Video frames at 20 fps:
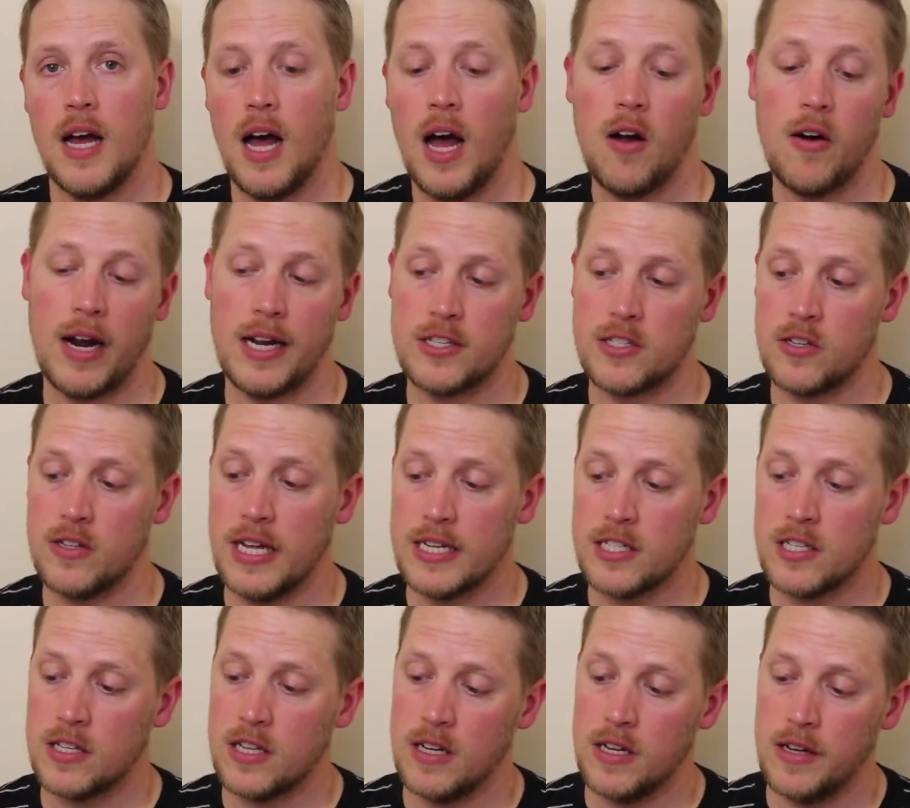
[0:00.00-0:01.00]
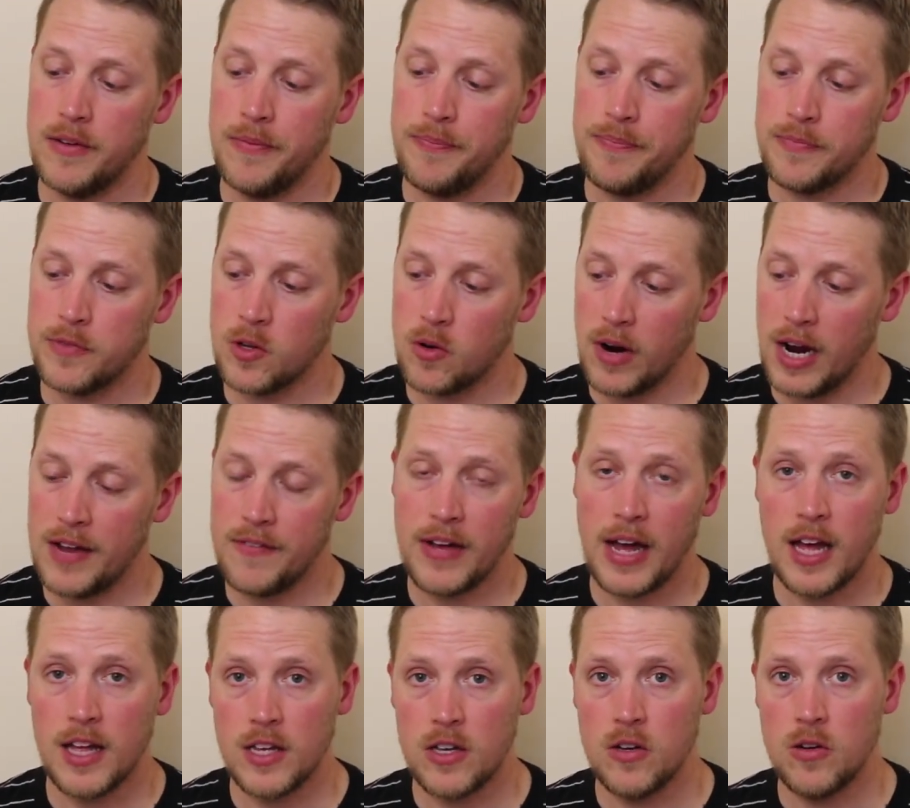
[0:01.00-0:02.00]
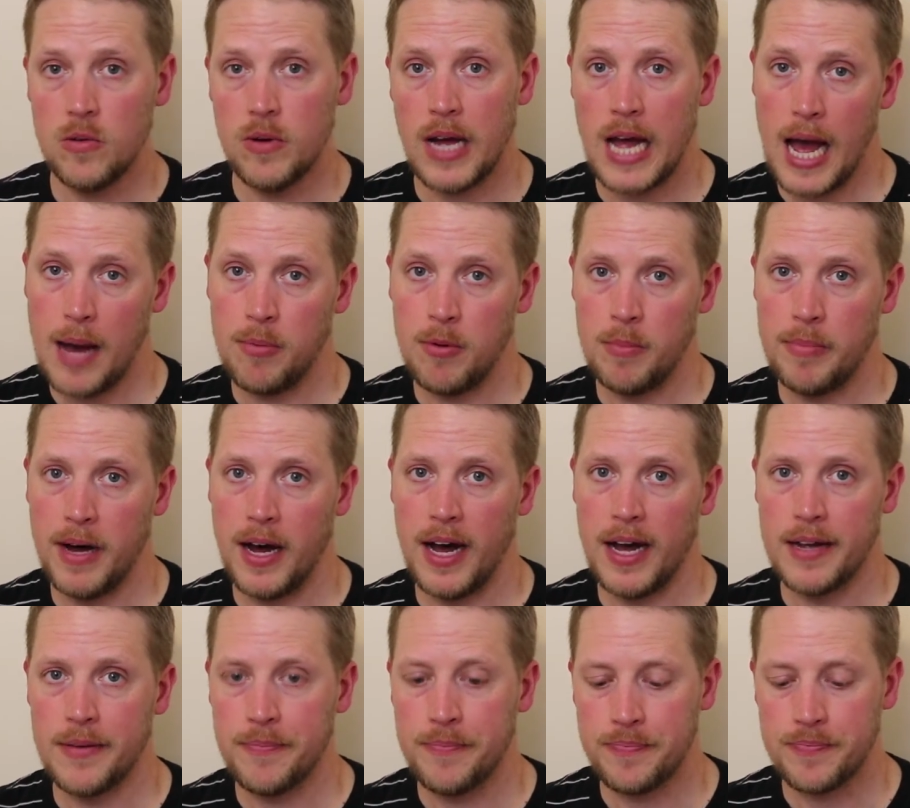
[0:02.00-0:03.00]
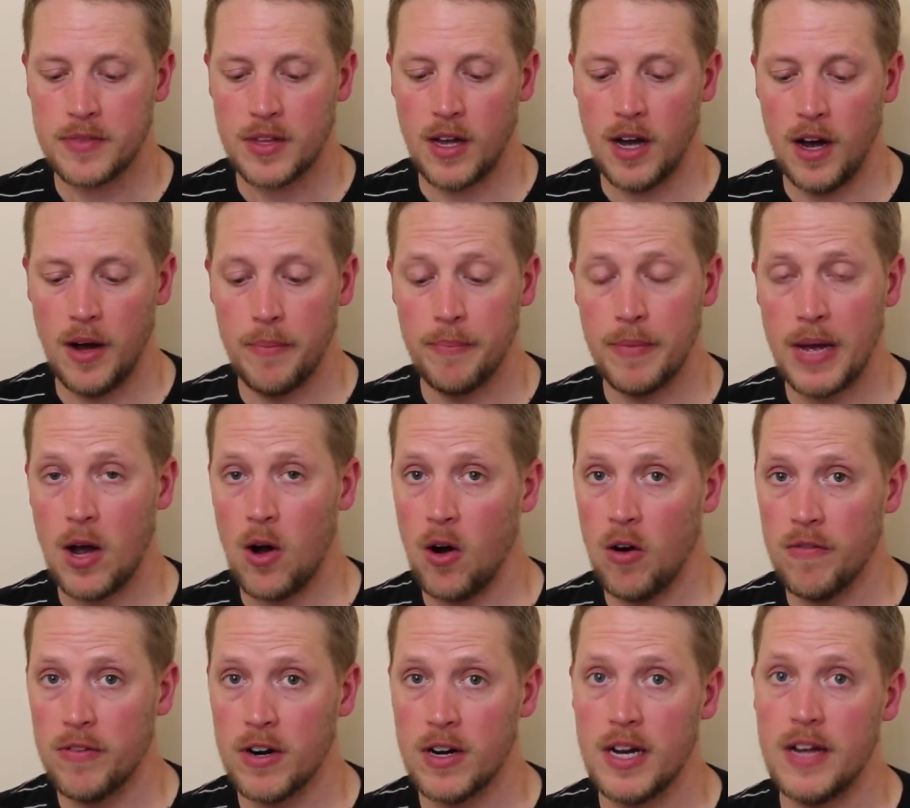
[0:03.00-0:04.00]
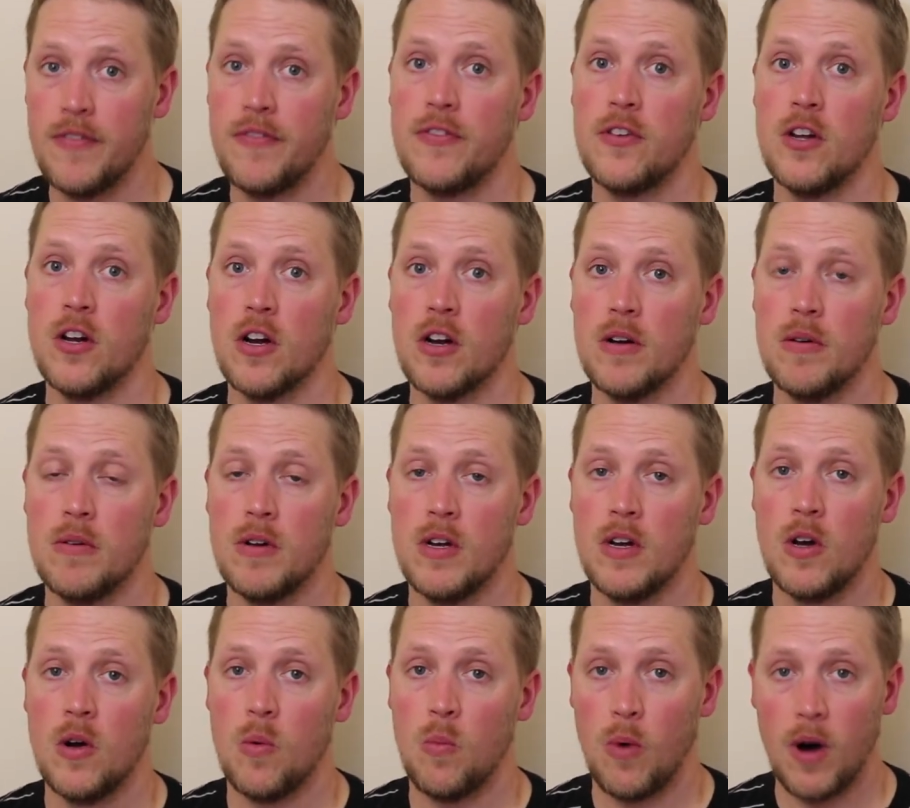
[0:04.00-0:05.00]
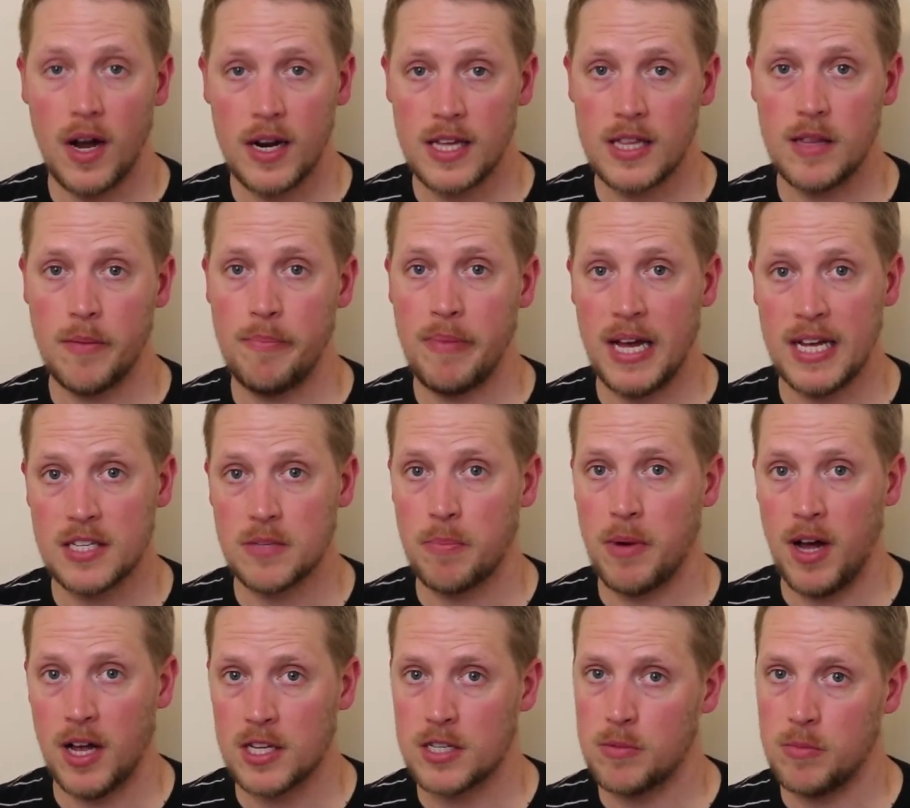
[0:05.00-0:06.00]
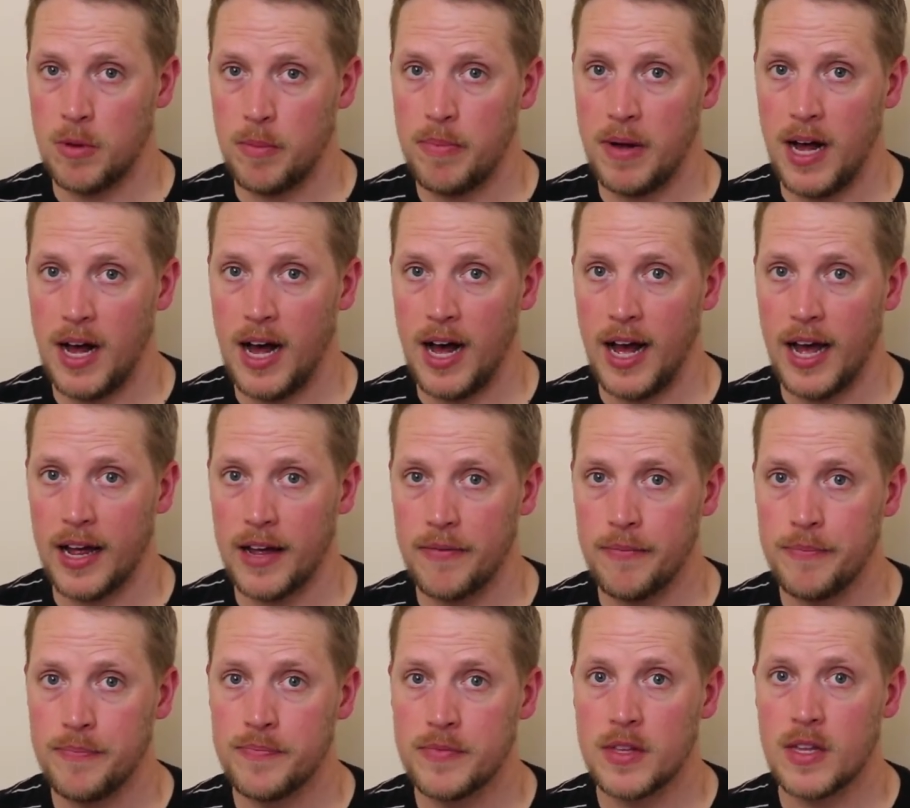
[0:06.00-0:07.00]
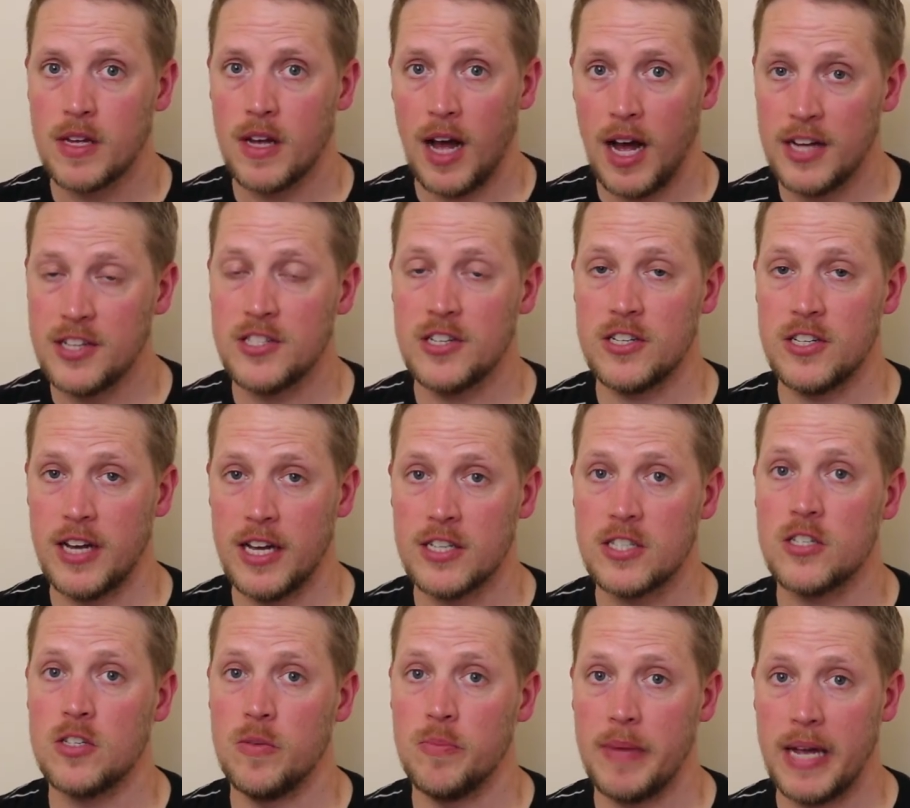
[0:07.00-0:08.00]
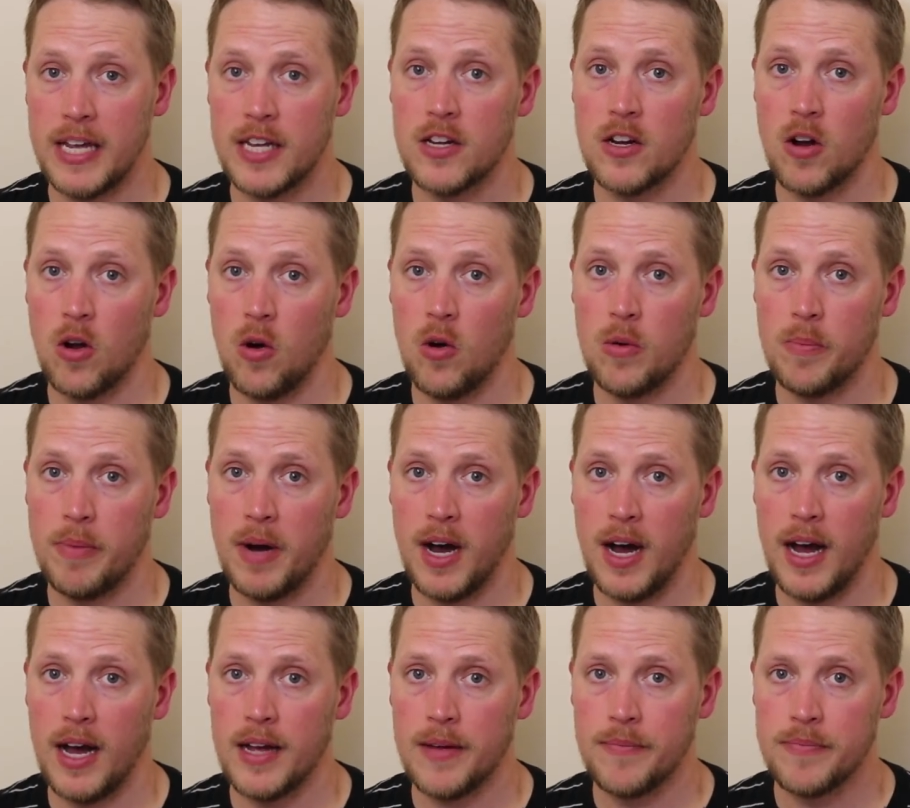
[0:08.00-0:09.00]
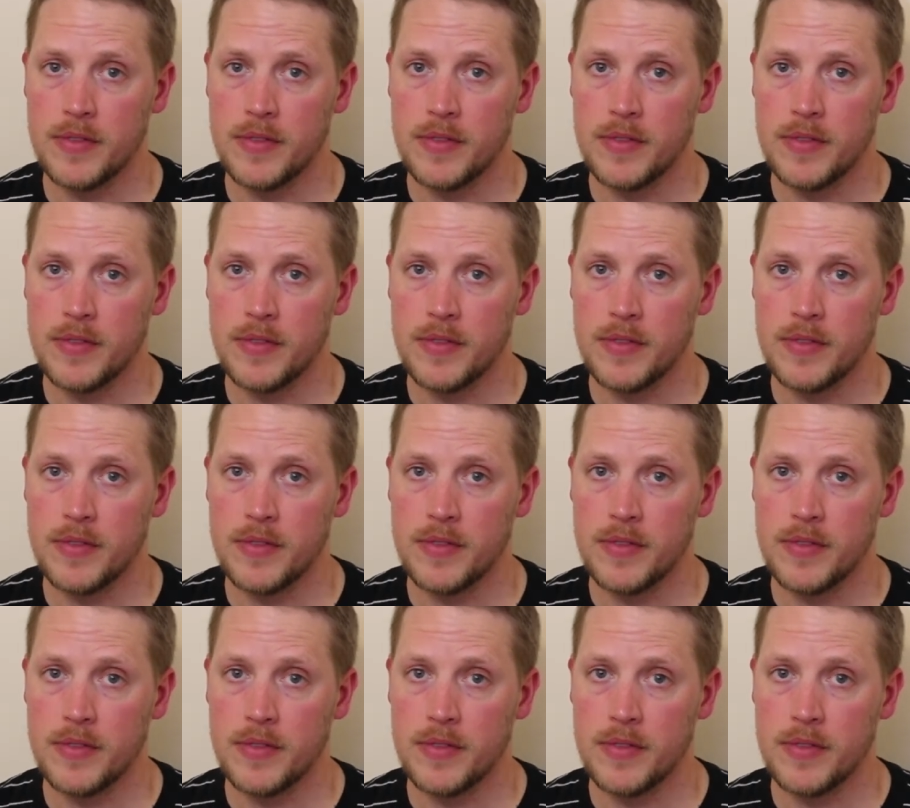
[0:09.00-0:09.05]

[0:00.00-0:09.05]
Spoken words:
All right, so that's the Great Value apple pie. However, if you're wanting the best possible pie, I suggest you make your own pie.